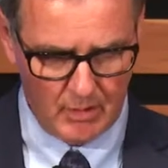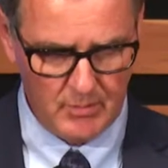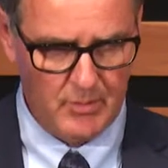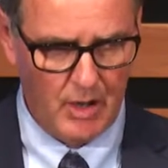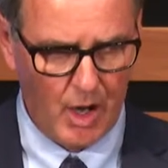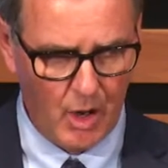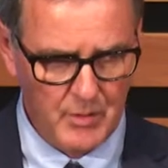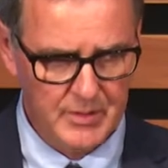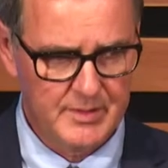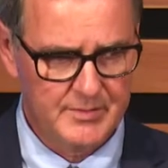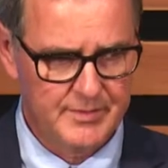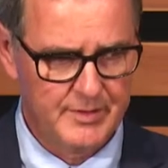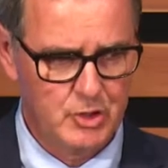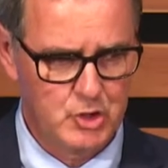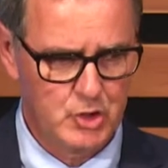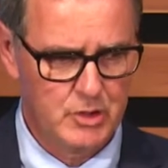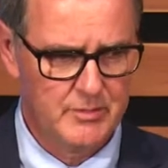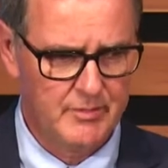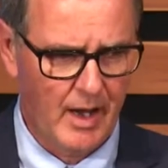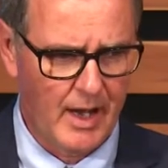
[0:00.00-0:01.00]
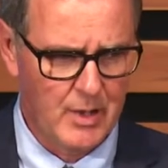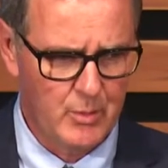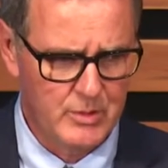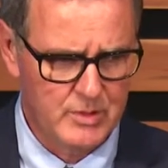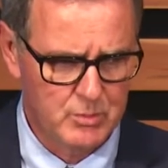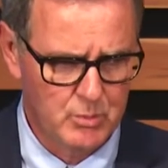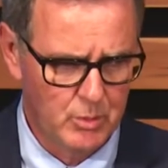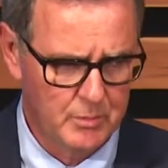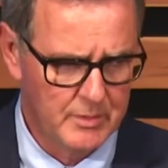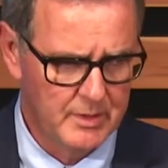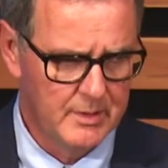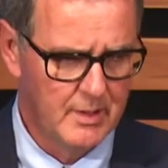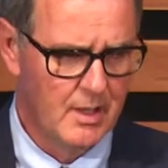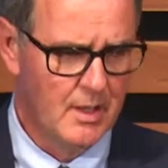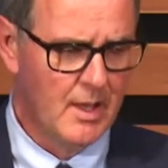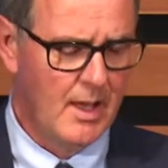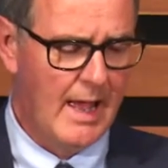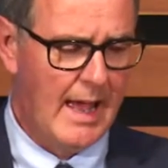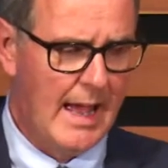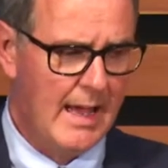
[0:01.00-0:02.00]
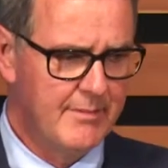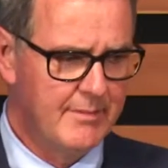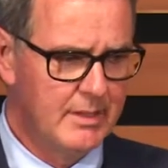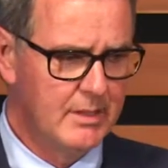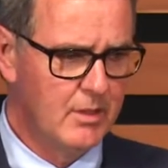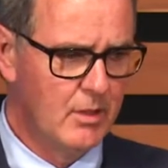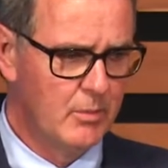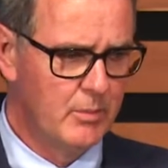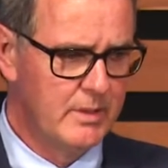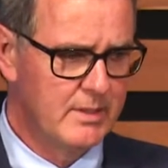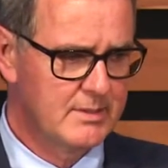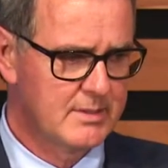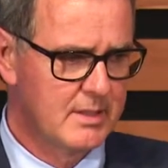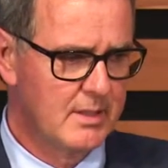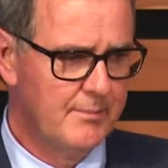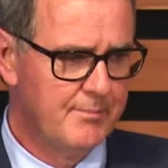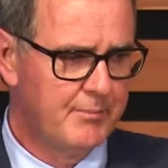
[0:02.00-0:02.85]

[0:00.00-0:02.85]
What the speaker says: our definition of high-risk woman, having a risk